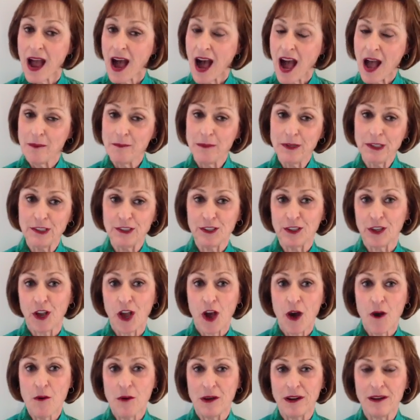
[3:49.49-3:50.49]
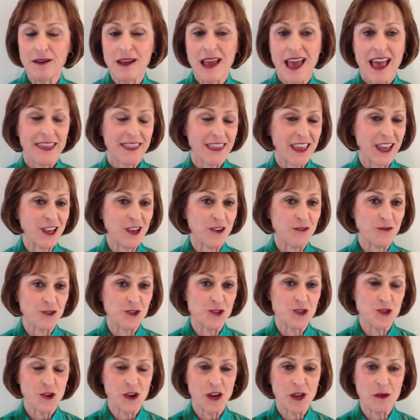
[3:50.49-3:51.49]
I'm Marilyn Cohen. Thank you for
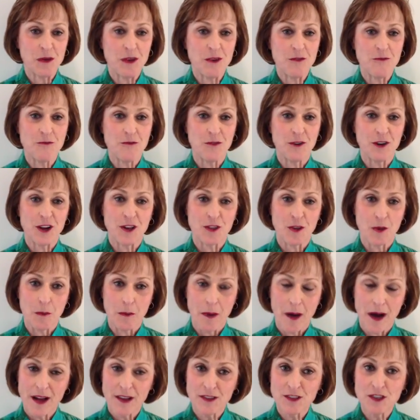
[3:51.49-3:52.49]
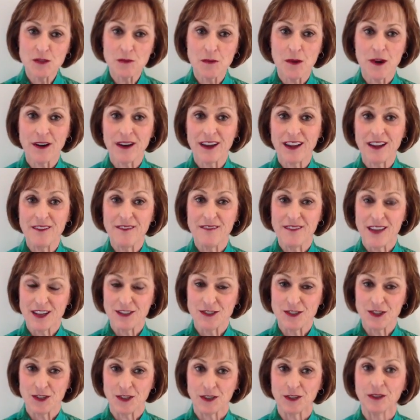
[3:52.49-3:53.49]
joining me for another Bond Smart
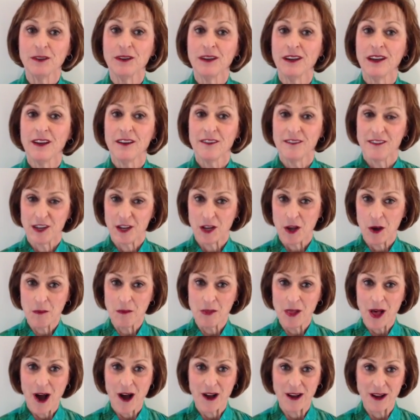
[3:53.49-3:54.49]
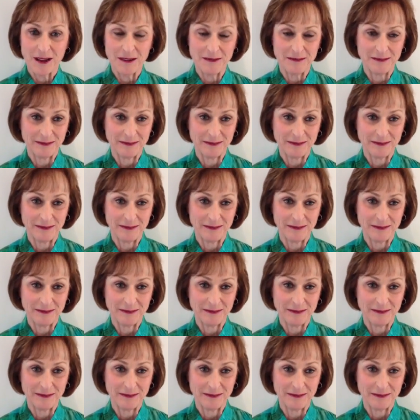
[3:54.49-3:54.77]
Investor video blog.